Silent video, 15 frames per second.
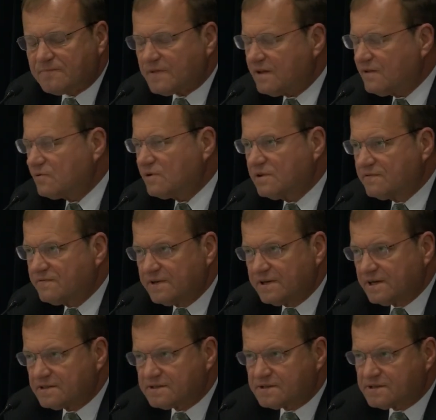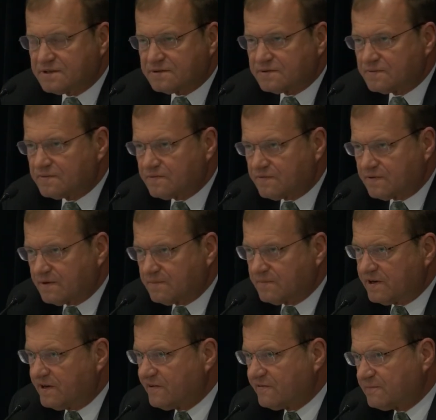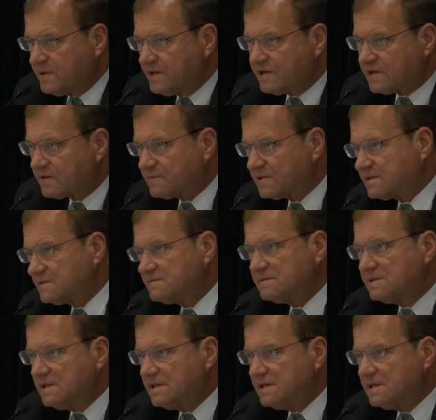There were other vignettes, too, from EFP armor